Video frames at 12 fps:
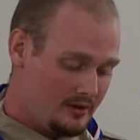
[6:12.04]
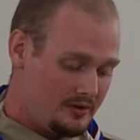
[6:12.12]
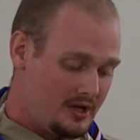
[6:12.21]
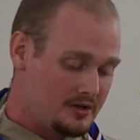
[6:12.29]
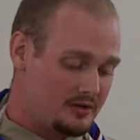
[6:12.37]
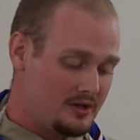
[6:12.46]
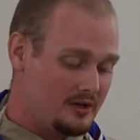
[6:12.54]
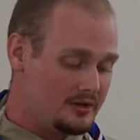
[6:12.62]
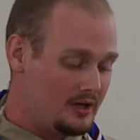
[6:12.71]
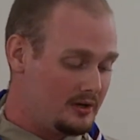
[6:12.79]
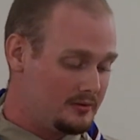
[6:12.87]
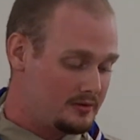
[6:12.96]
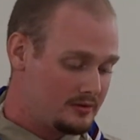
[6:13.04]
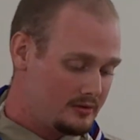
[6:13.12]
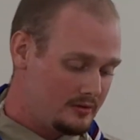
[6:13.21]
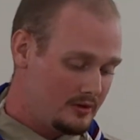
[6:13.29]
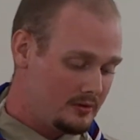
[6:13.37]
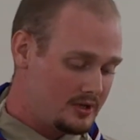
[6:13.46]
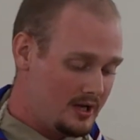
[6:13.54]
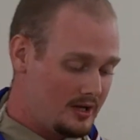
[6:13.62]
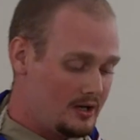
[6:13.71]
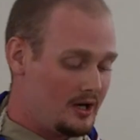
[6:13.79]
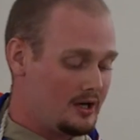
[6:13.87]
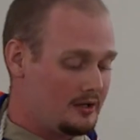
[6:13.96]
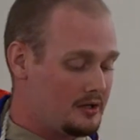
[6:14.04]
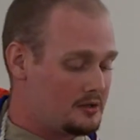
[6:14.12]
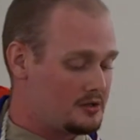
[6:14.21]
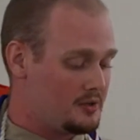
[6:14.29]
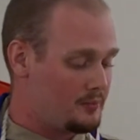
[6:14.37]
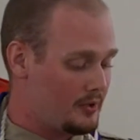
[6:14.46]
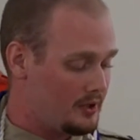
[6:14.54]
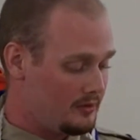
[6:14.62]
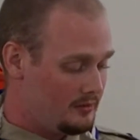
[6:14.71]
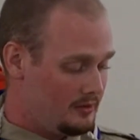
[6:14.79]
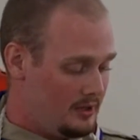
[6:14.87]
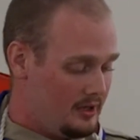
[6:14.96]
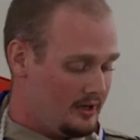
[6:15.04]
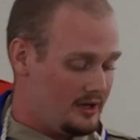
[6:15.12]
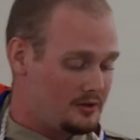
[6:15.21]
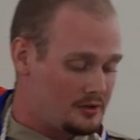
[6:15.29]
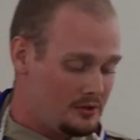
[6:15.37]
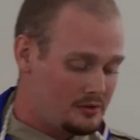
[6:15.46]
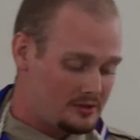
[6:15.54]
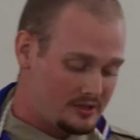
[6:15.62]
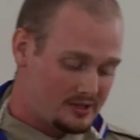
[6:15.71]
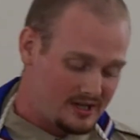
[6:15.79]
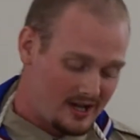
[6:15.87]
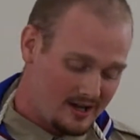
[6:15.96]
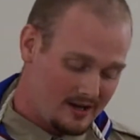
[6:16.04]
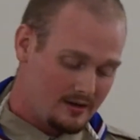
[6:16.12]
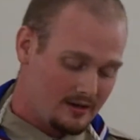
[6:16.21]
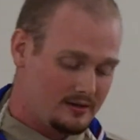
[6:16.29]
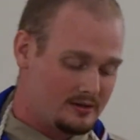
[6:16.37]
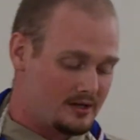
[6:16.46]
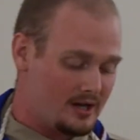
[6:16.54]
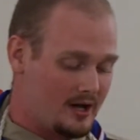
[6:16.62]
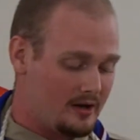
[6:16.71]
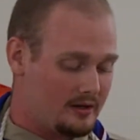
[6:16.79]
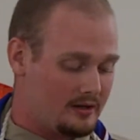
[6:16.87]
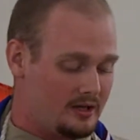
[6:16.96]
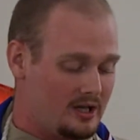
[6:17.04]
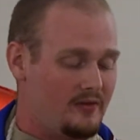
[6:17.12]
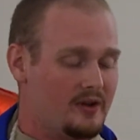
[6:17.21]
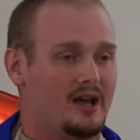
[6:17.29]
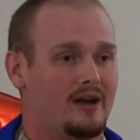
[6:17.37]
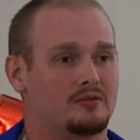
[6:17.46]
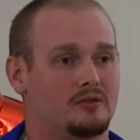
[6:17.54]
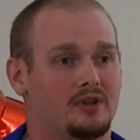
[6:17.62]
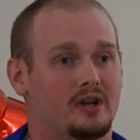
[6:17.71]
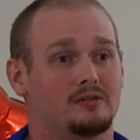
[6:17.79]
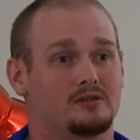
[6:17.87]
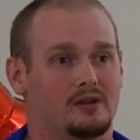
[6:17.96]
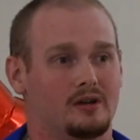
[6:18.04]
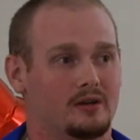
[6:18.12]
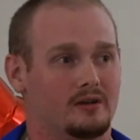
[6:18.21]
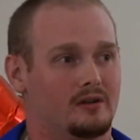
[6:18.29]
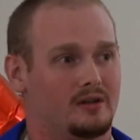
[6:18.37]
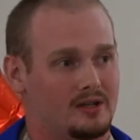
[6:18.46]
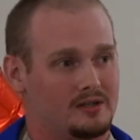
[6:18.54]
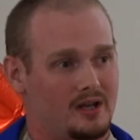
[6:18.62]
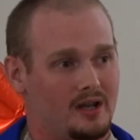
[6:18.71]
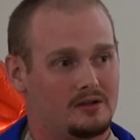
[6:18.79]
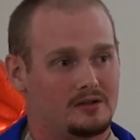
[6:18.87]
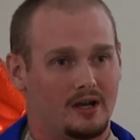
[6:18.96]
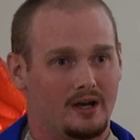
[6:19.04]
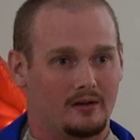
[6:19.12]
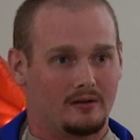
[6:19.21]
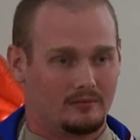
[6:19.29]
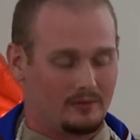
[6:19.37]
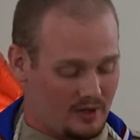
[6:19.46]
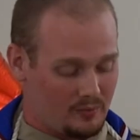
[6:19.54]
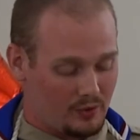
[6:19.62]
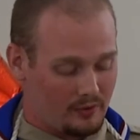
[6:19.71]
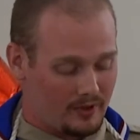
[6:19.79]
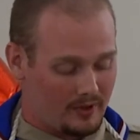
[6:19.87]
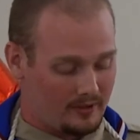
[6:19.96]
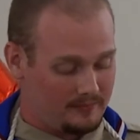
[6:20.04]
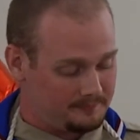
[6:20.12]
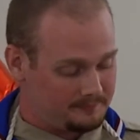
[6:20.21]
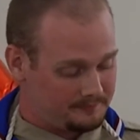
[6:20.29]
These are the adults who take on a leadership role and choose to stay in scouting even after their son has aged out and moved on.